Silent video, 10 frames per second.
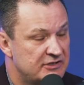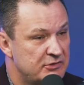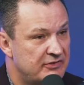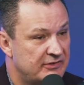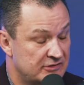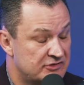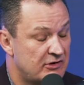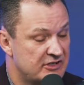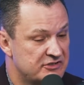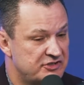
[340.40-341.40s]

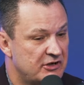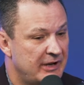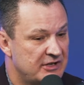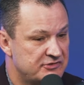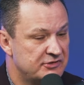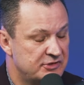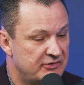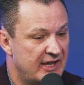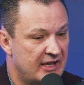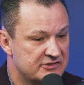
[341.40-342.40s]
as a general manager in
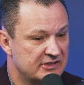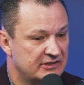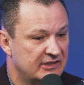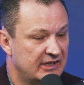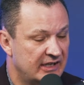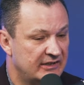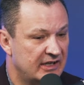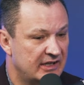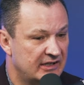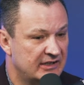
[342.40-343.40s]
2000,
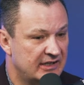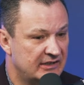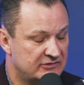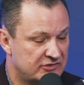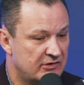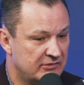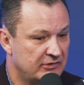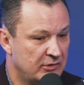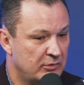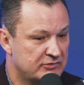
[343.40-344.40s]
and started.
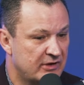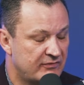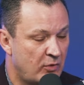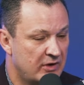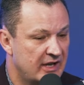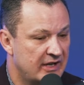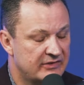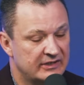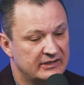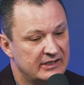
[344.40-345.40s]
Was ranked 49th,
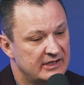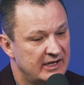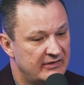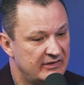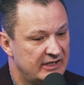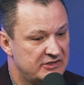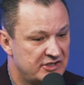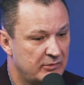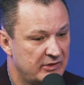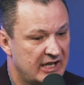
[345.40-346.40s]
and then each
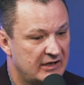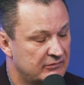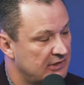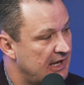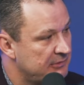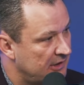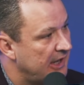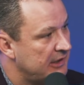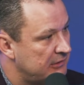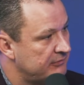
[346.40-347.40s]
year we kind of climbed the
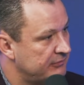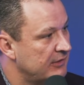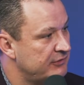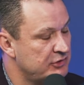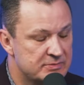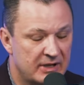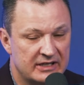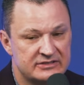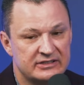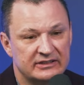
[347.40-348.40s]
ladder a few
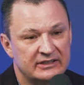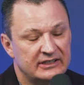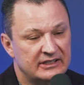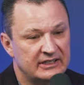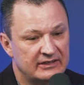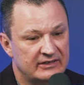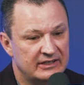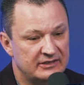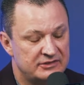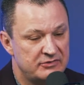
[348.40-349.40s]
spots, and then
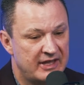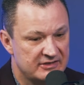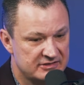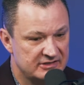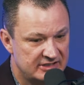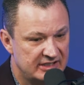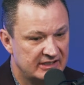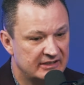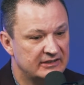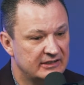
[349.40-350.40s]
in
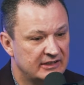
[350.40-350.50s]
2010.